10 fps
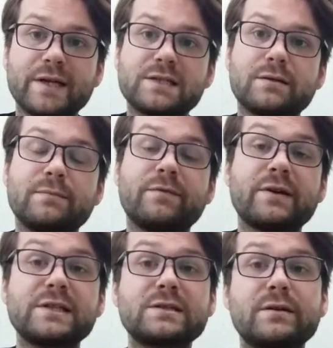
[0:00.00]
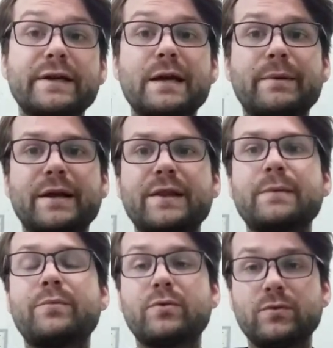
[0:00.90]
So I'm very sorry about the
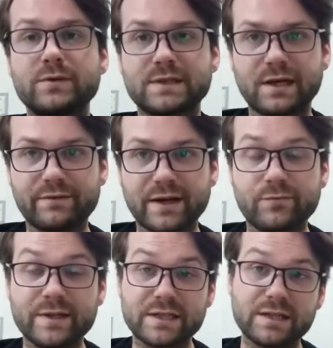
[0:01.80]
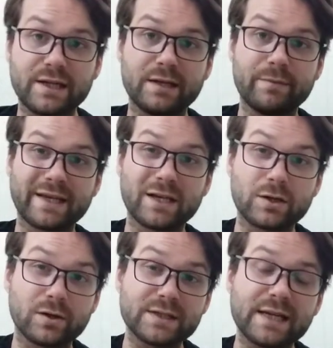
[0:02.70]
pause that I've had recently in making
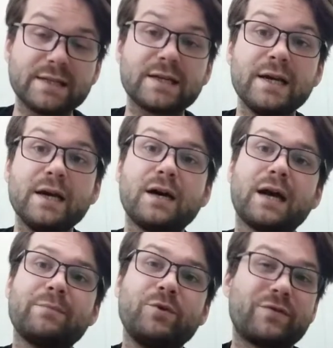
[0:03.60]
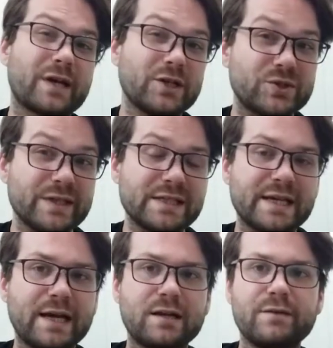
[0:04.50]
content. I moved countries
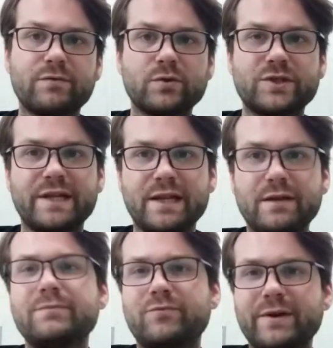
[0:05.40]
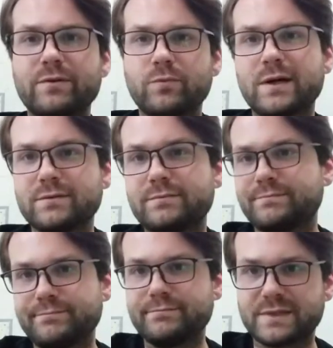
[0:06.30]
again, and unfortunately, real world
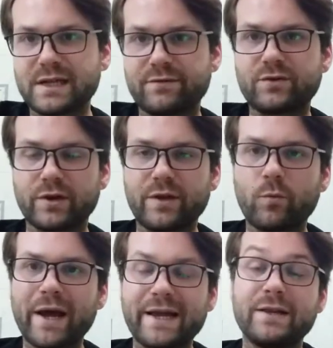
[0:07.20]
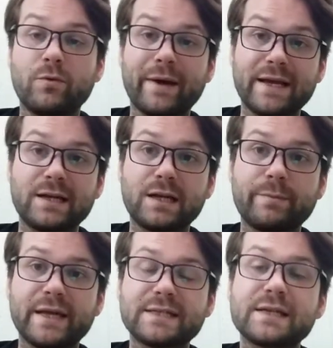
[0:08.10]
stuff got in the way a little
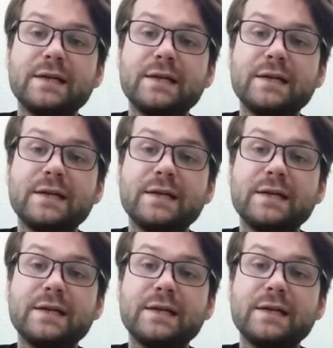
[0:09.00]
bit.